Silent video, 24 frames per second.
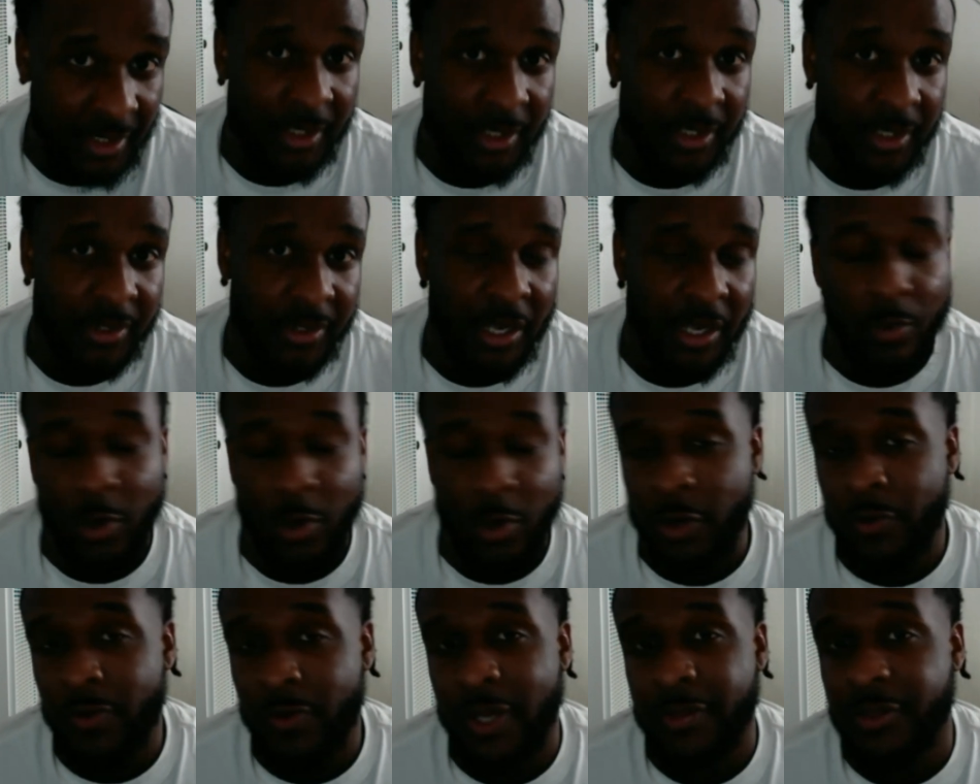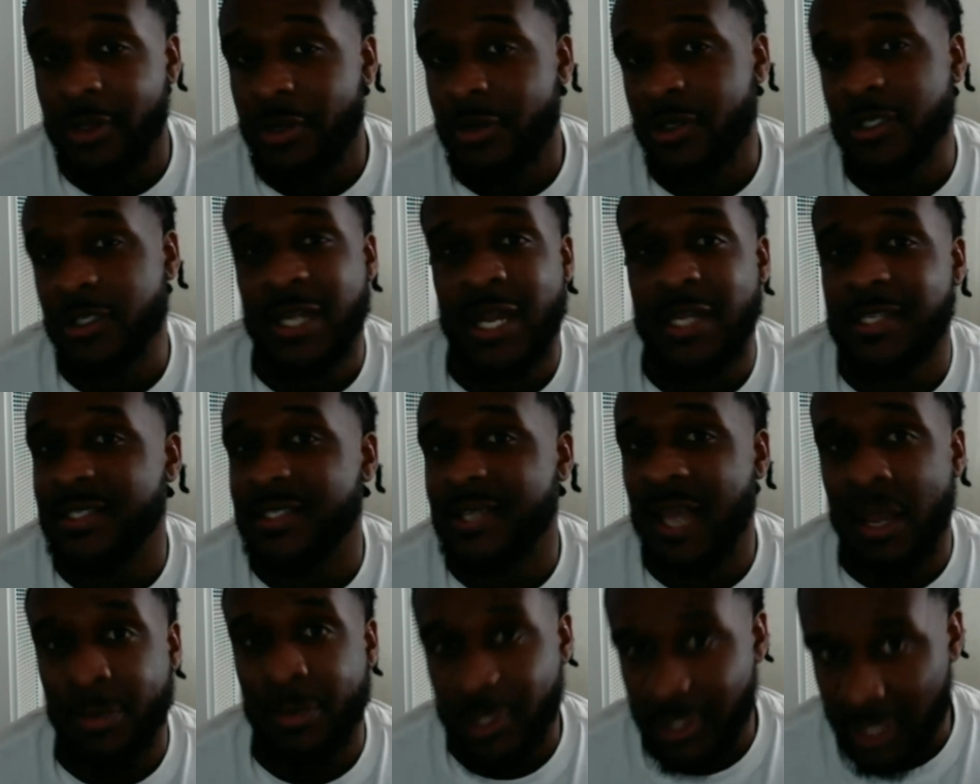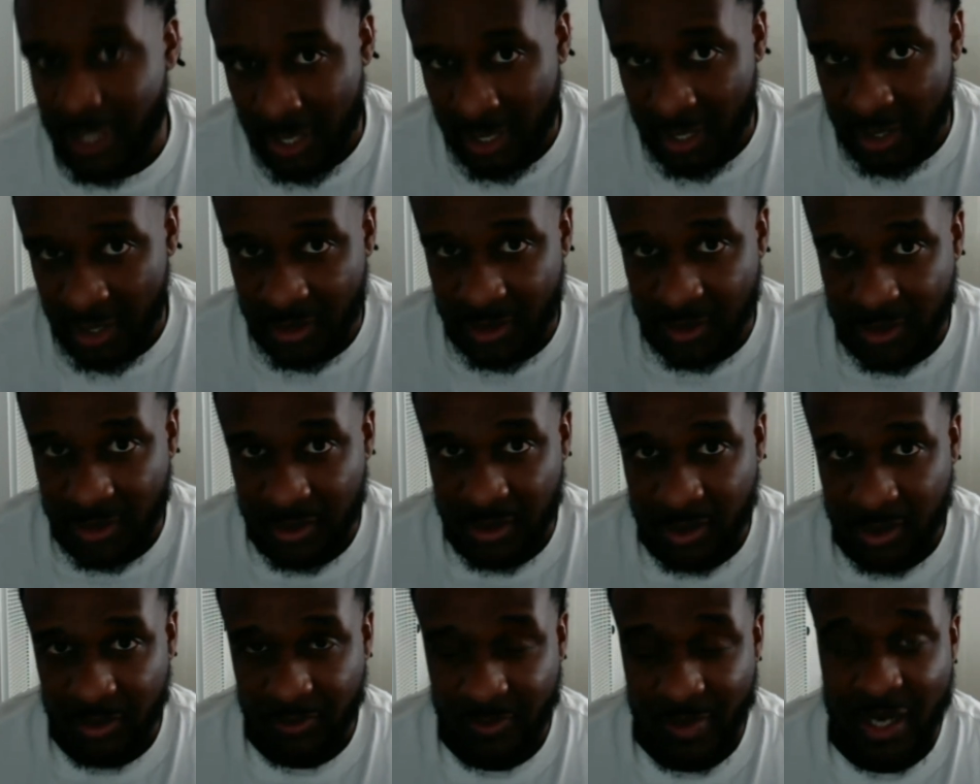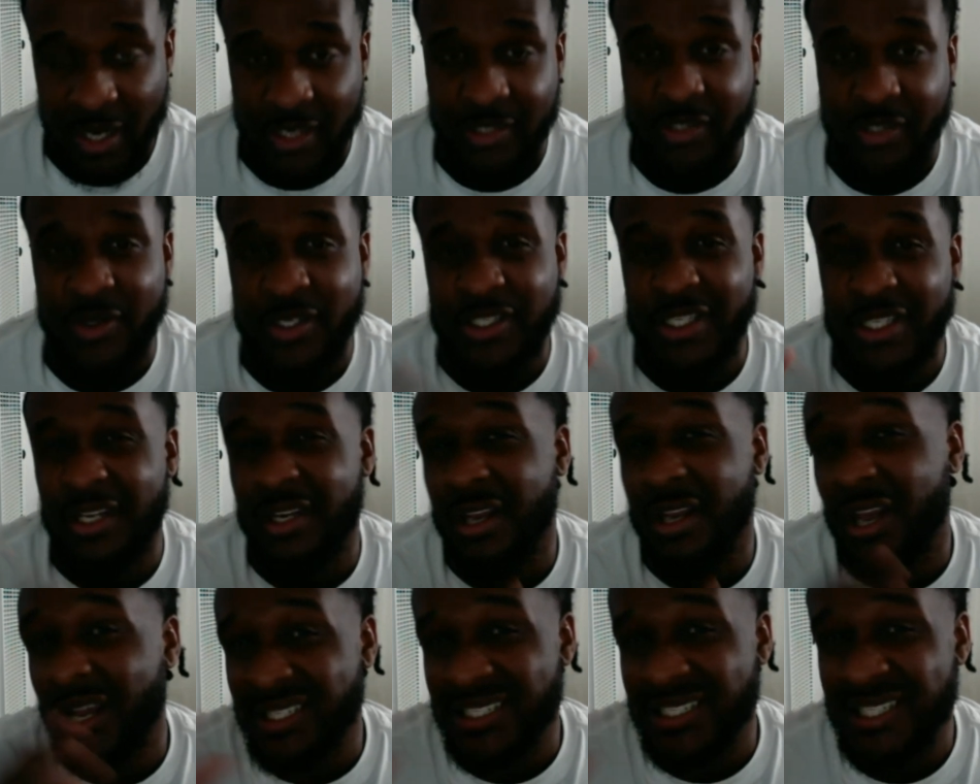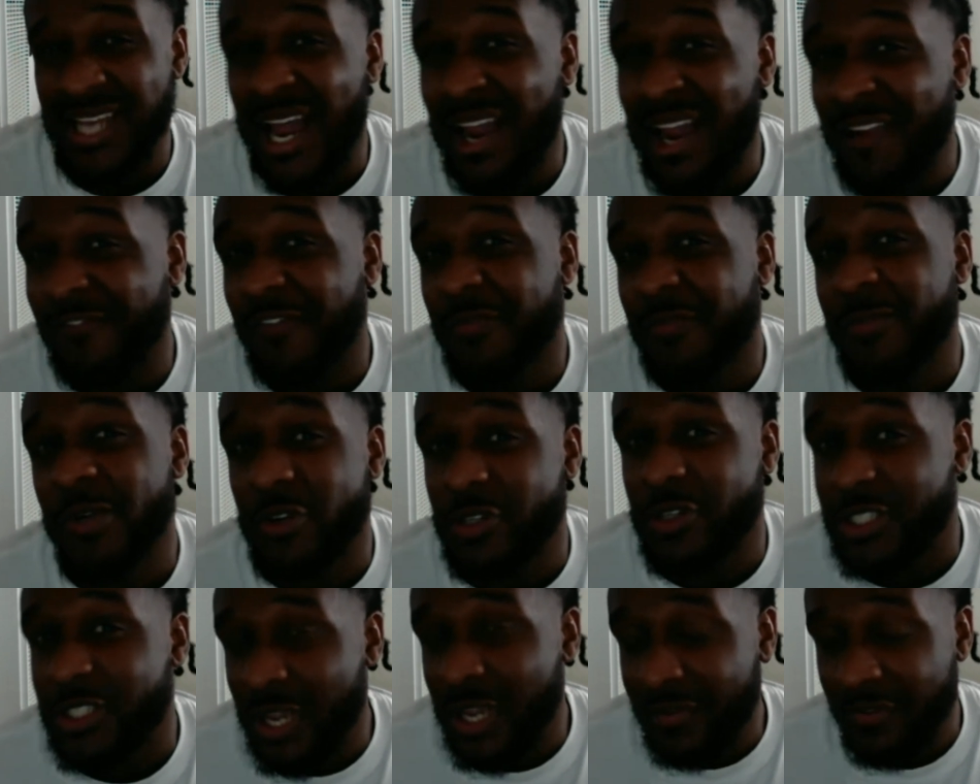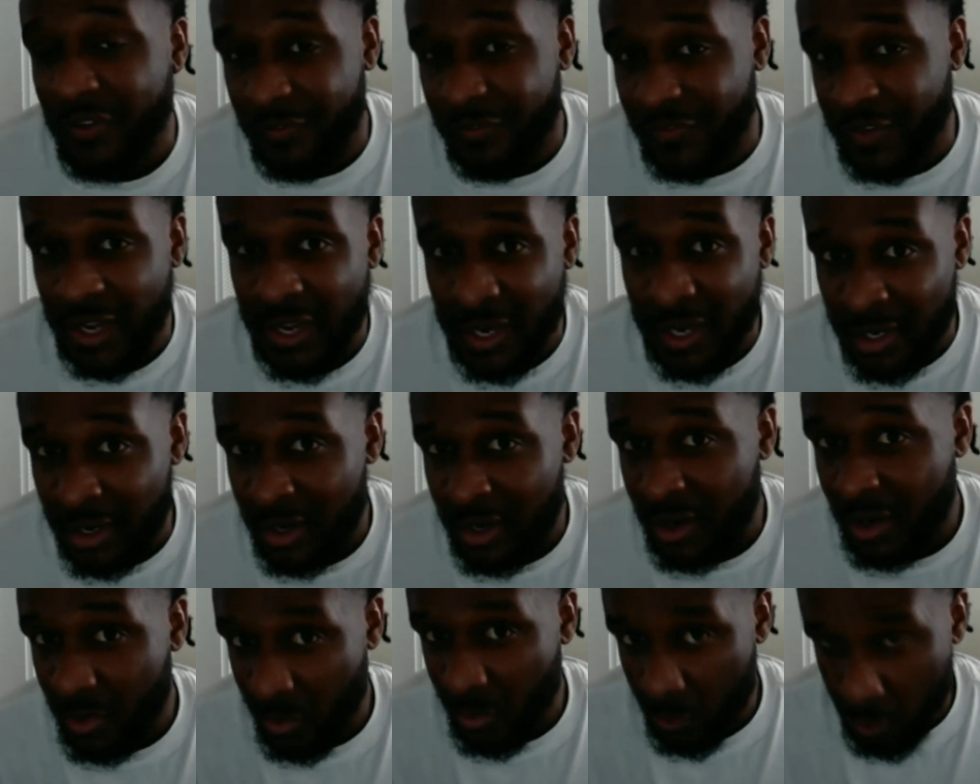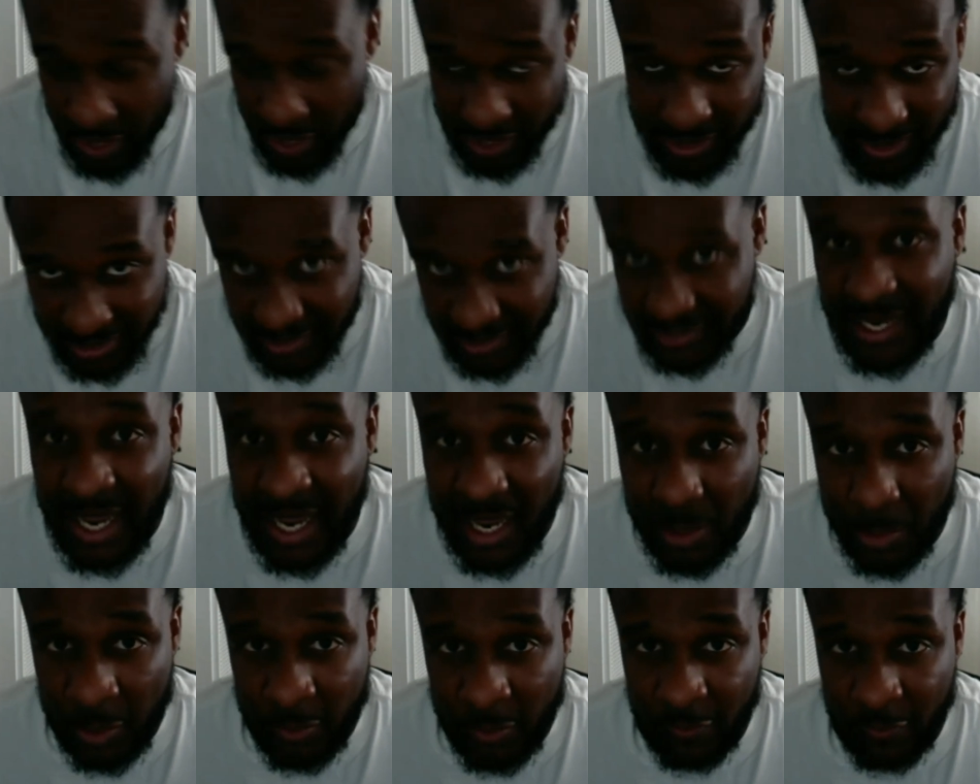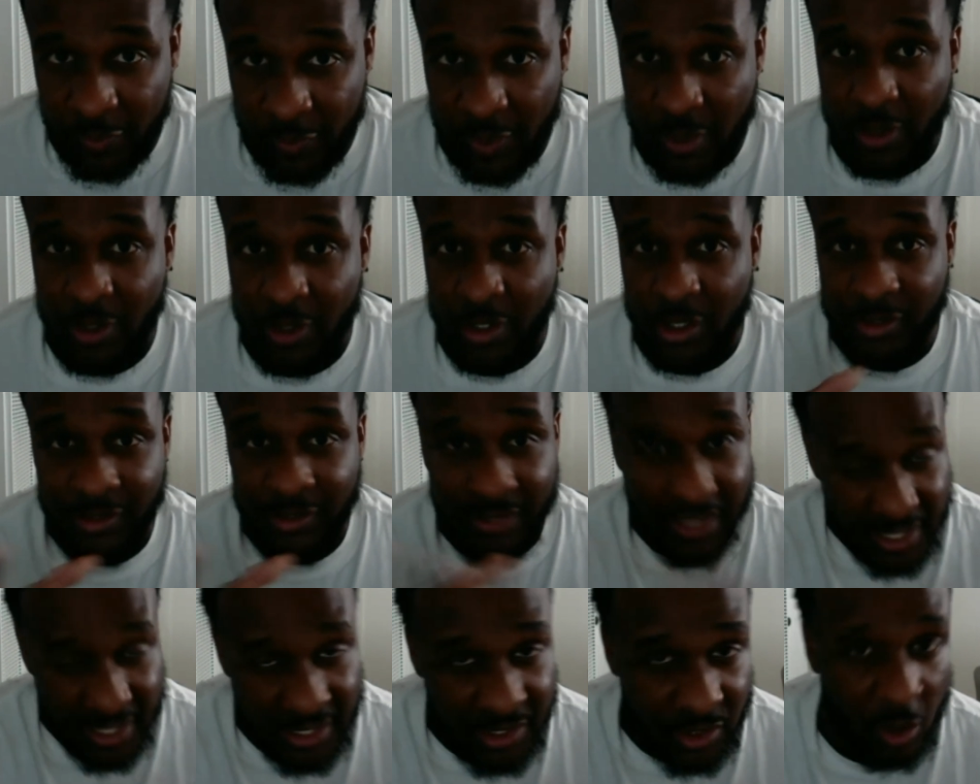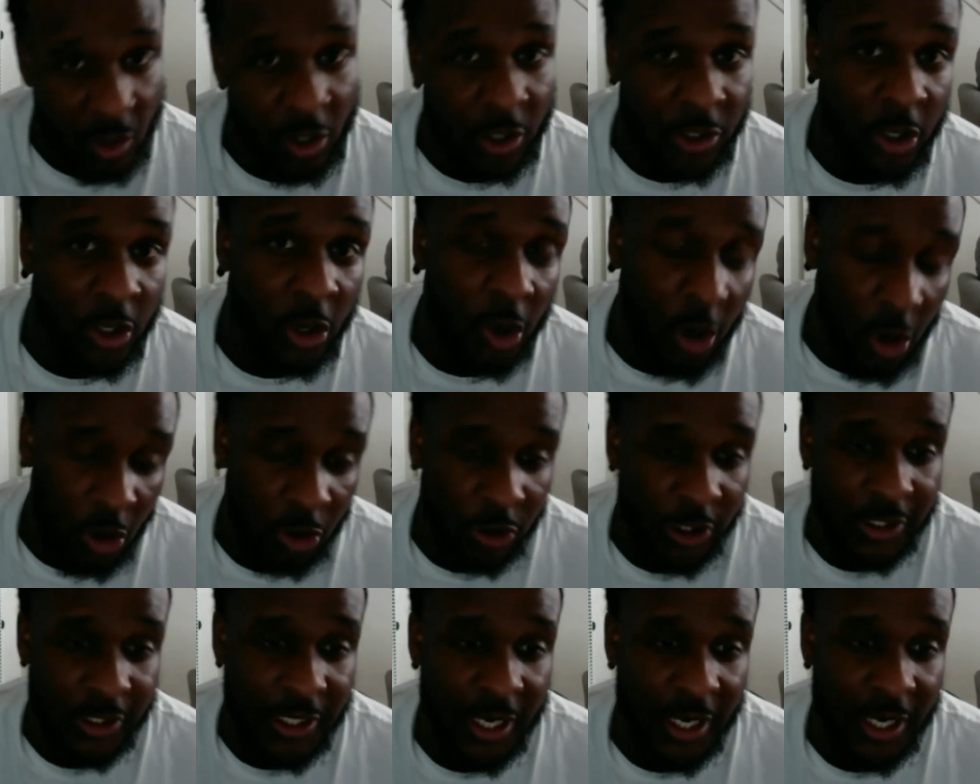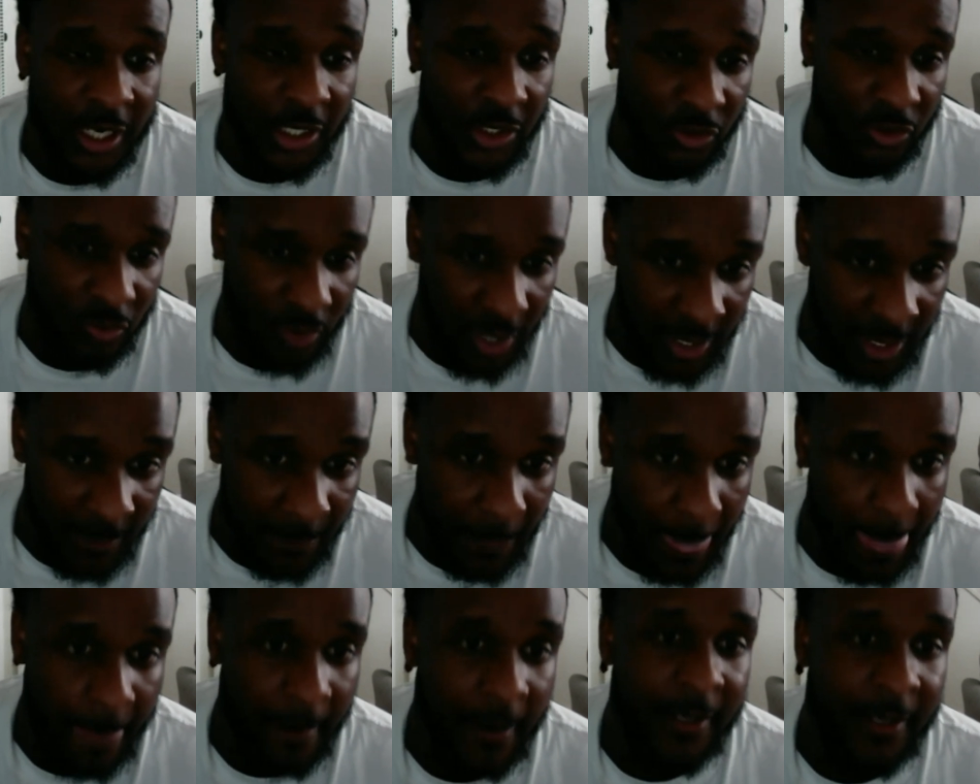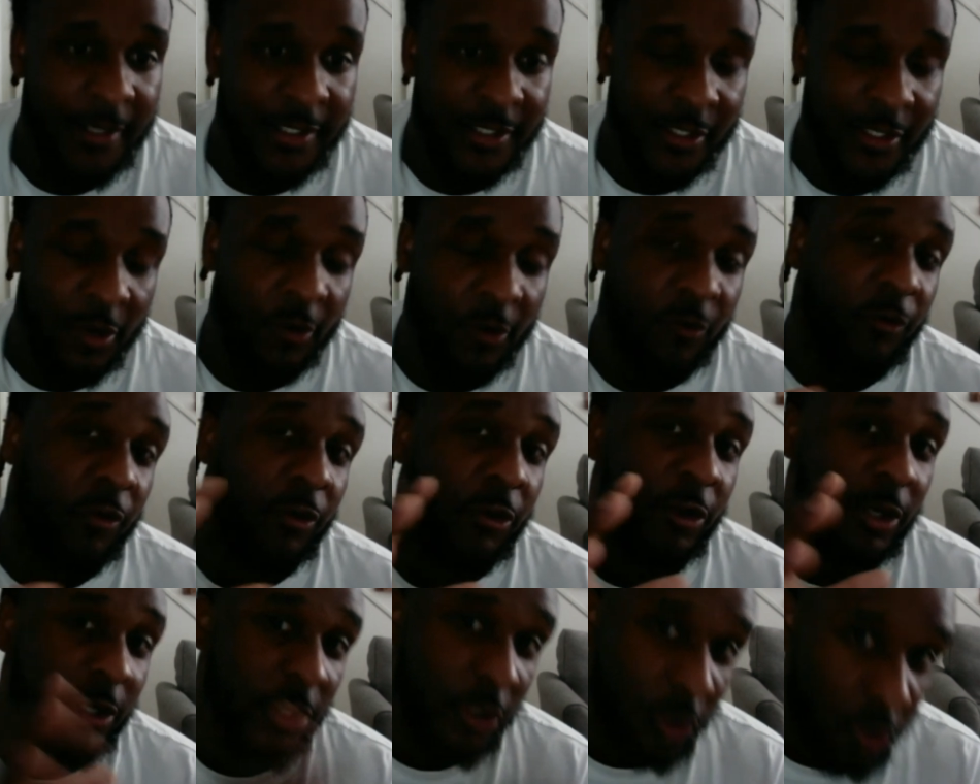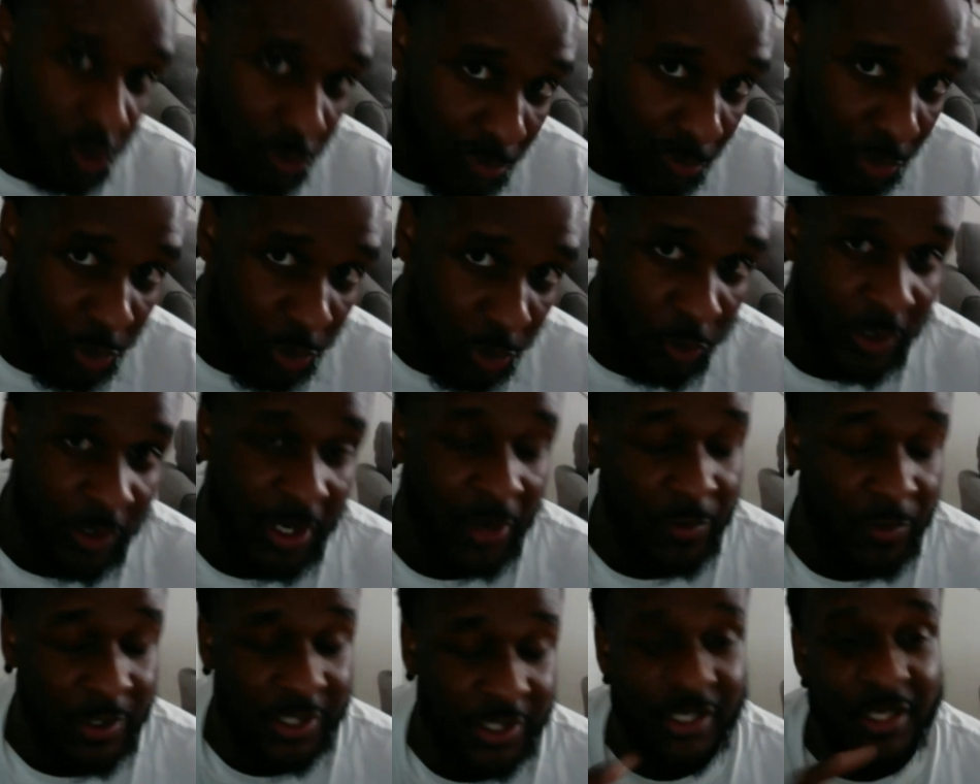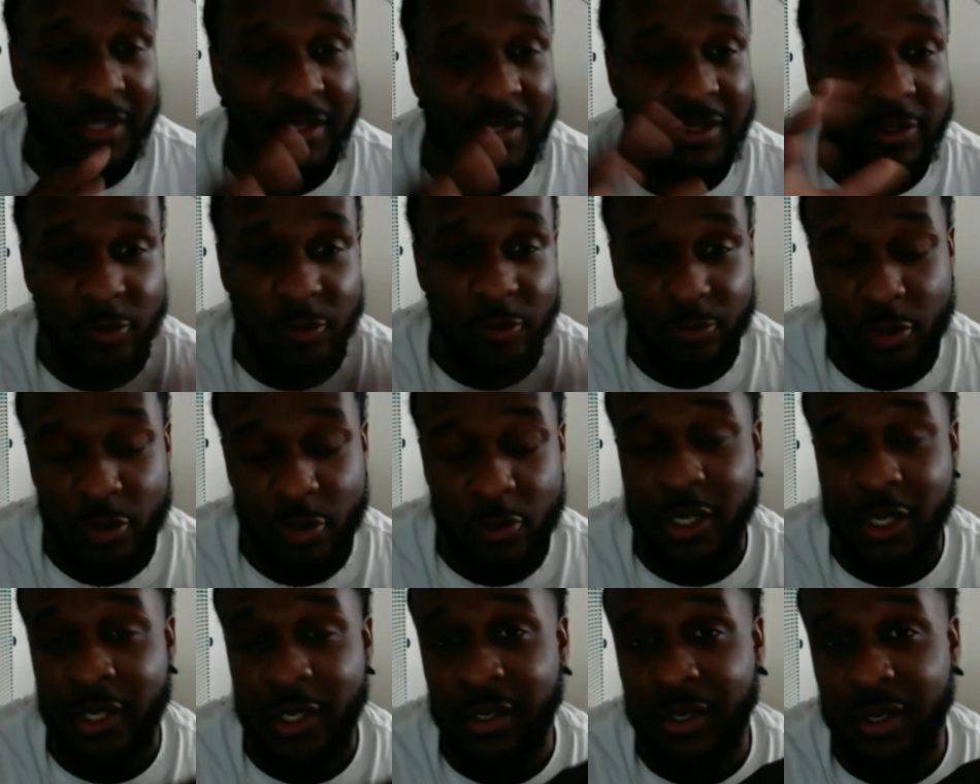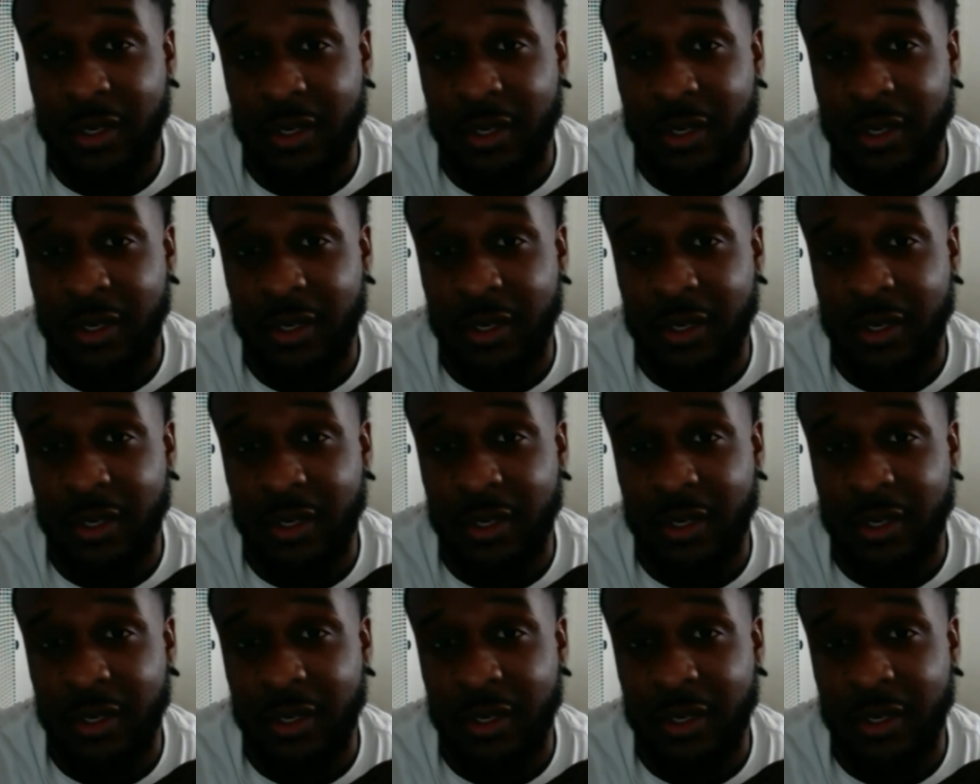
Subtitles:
That word right there is not Sabbaton, right? So he said, aside from your 7th day weekly Sabbath, these are your holy days, right? So for the new moon, and we see the new moon in